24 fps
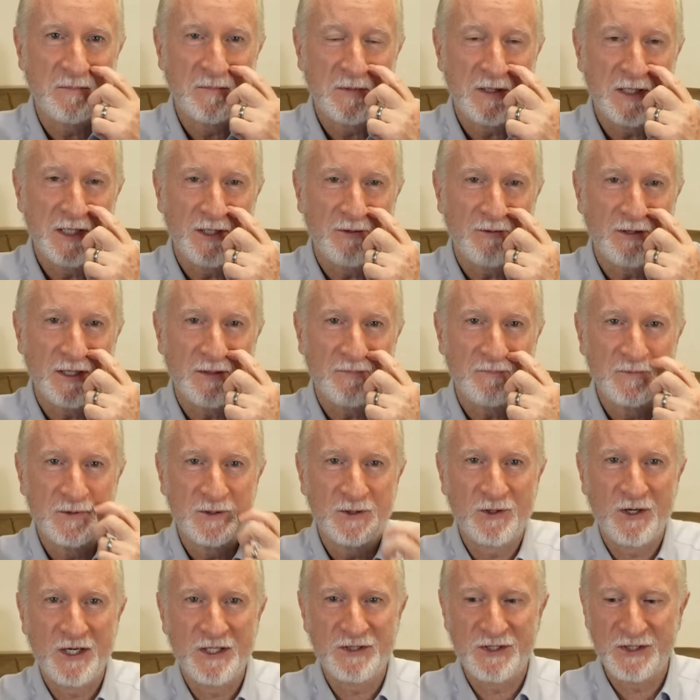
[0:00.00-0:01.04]
Anyway,
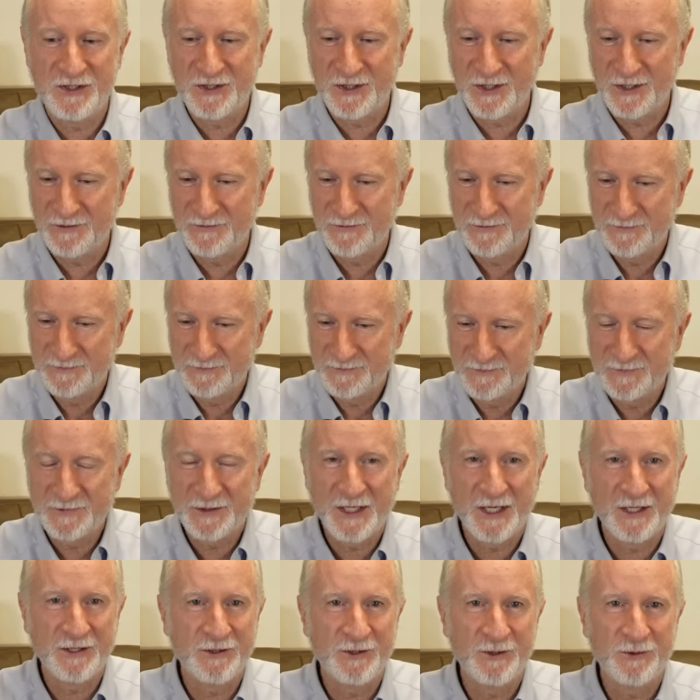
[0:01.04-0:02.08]
crazy stuff.
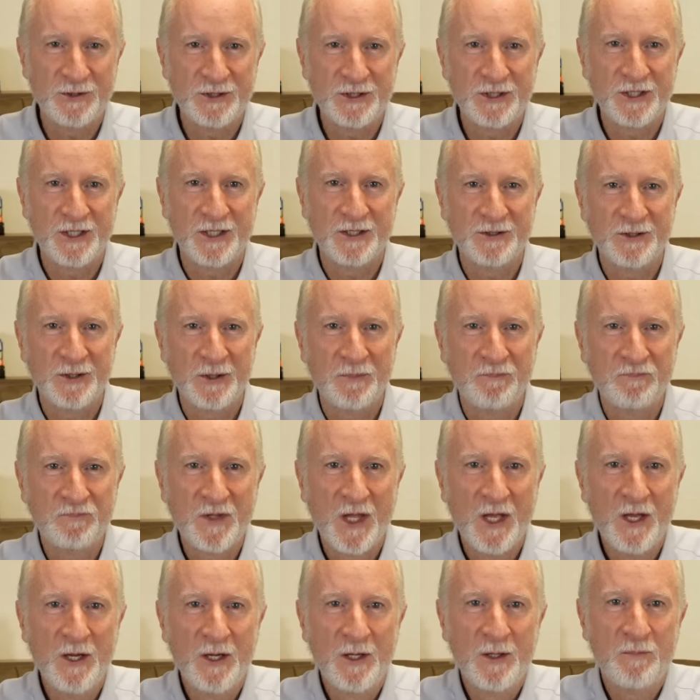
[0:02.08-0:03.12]
Got to do what you got to do.
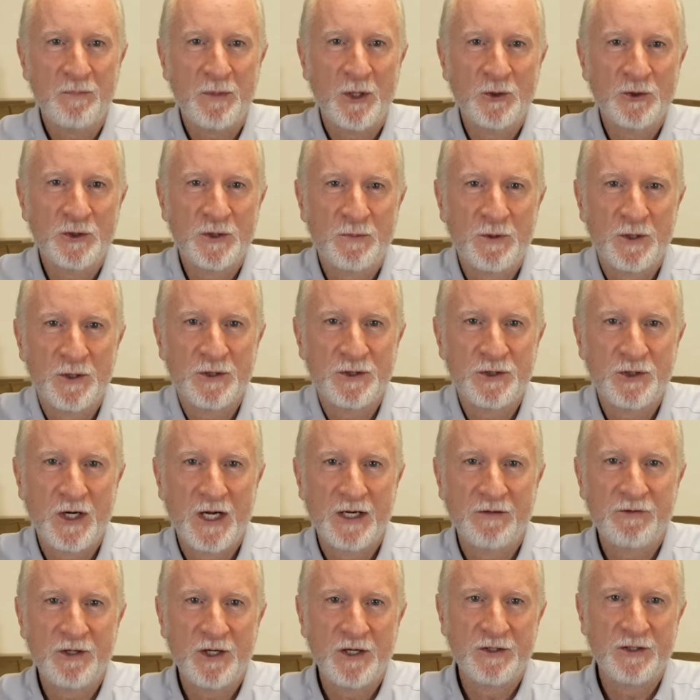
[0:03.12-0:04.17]
Bonesburg
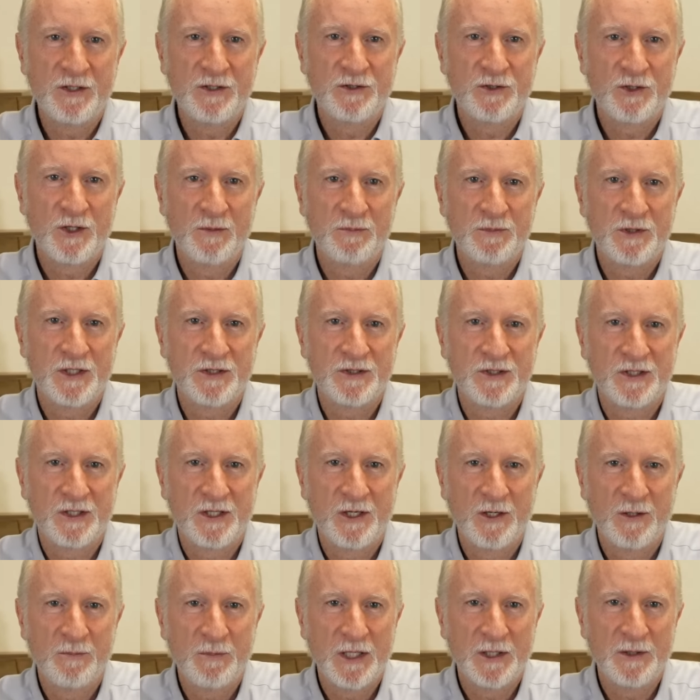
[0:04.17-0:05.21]
draft dodging Trump doesn't
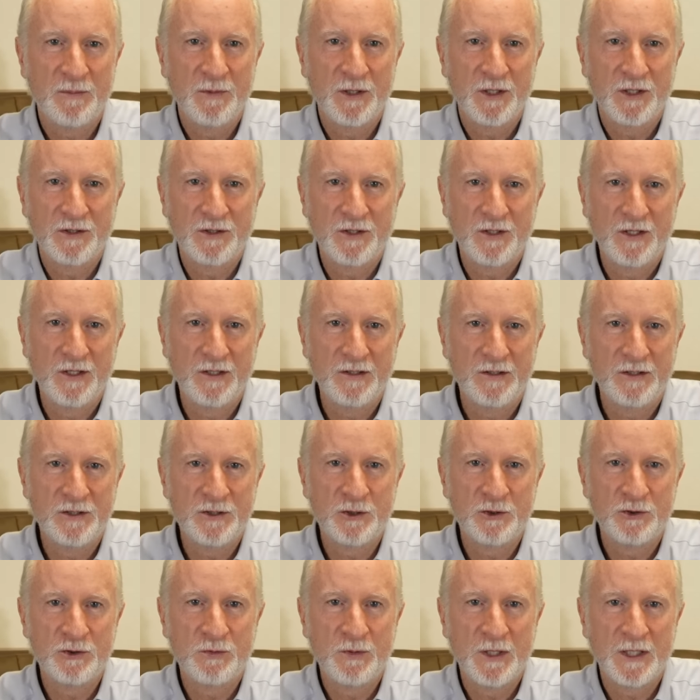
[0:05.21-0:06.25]
care about the military.
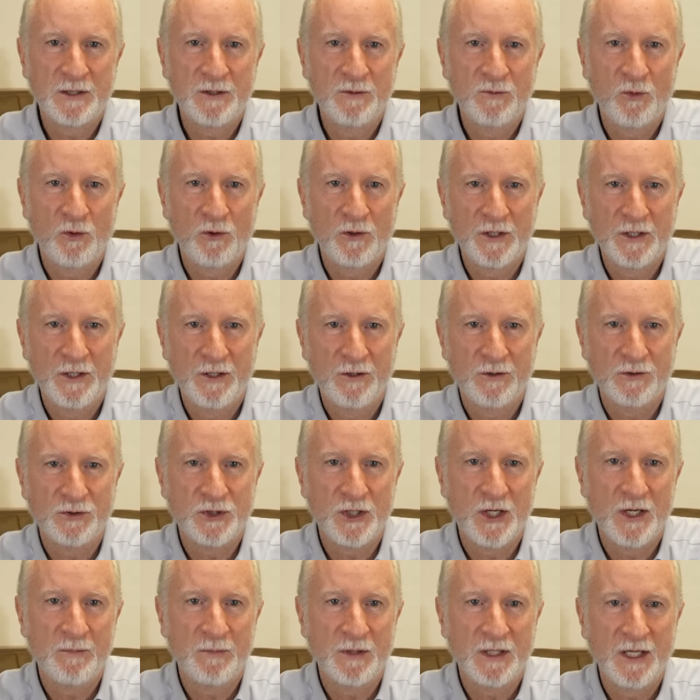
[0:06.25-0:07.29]
Disrespected war hero
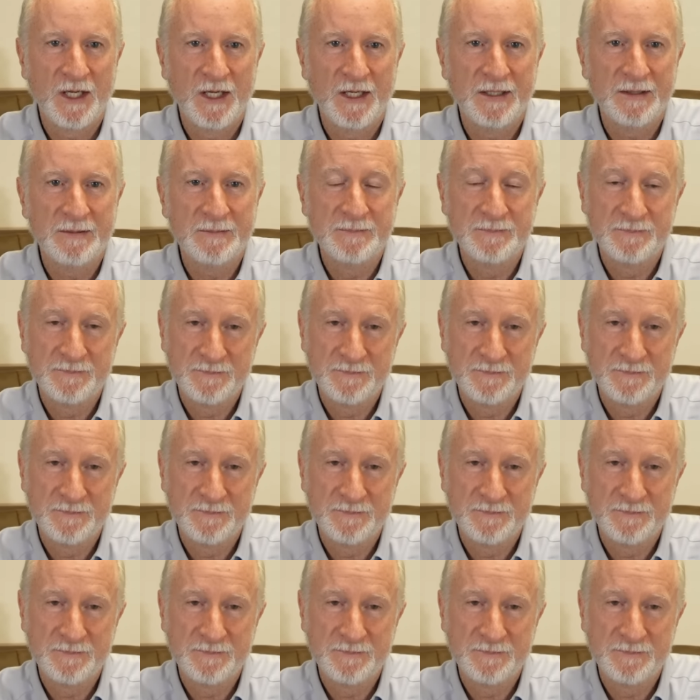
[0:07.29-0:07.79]
John McCain.